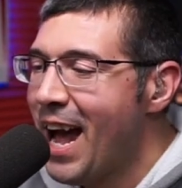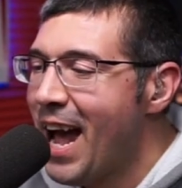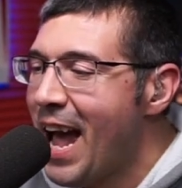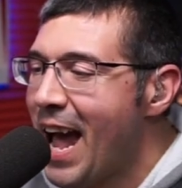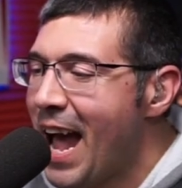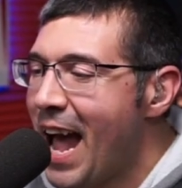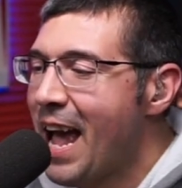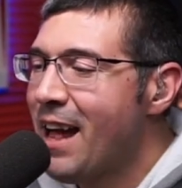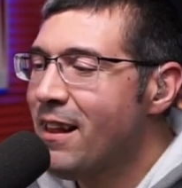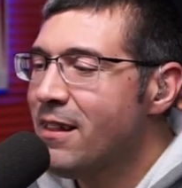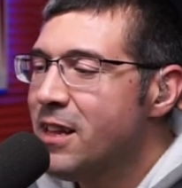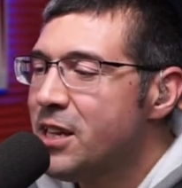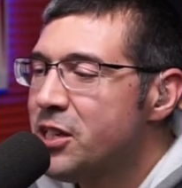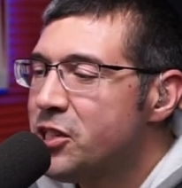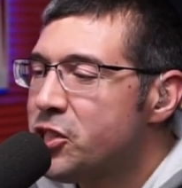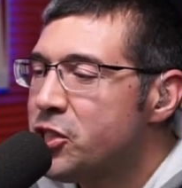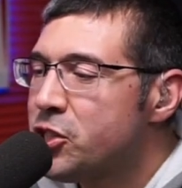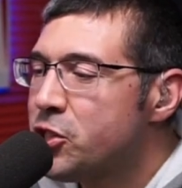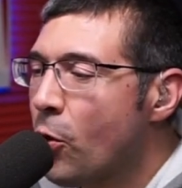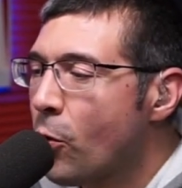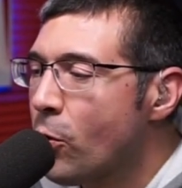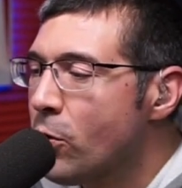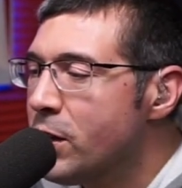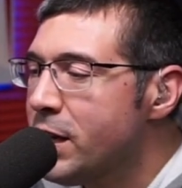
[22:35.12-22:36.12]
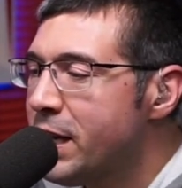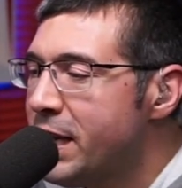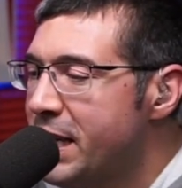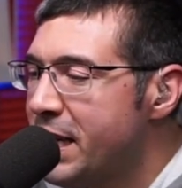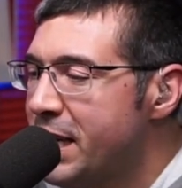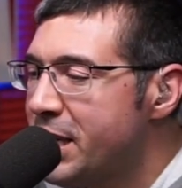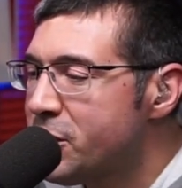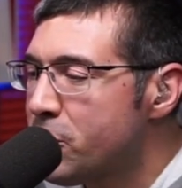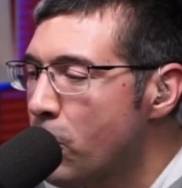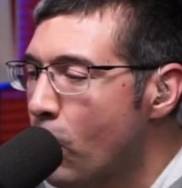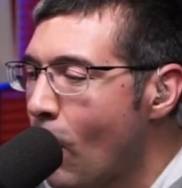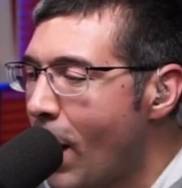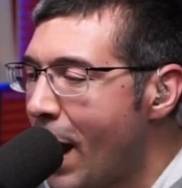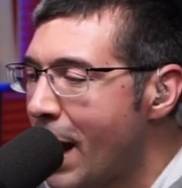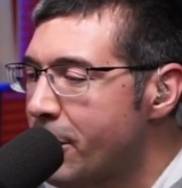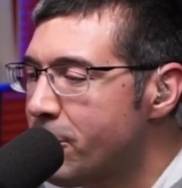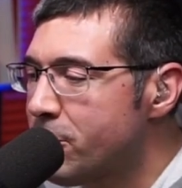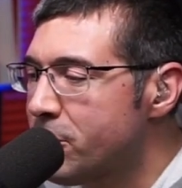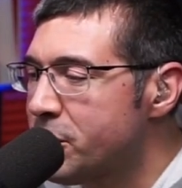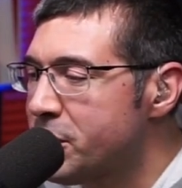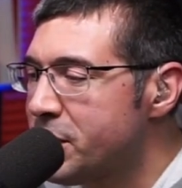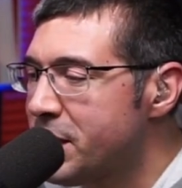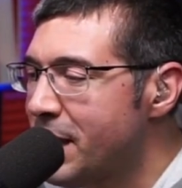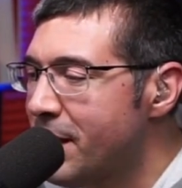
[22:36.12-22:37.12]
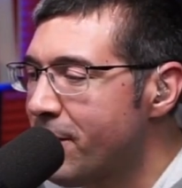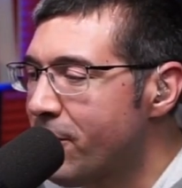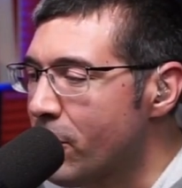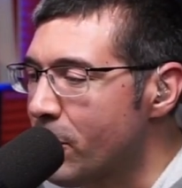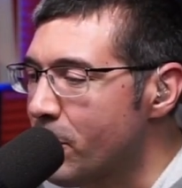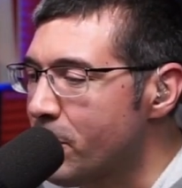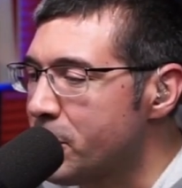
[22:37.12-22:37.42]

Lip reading: Allen sorely needs a wide receiver,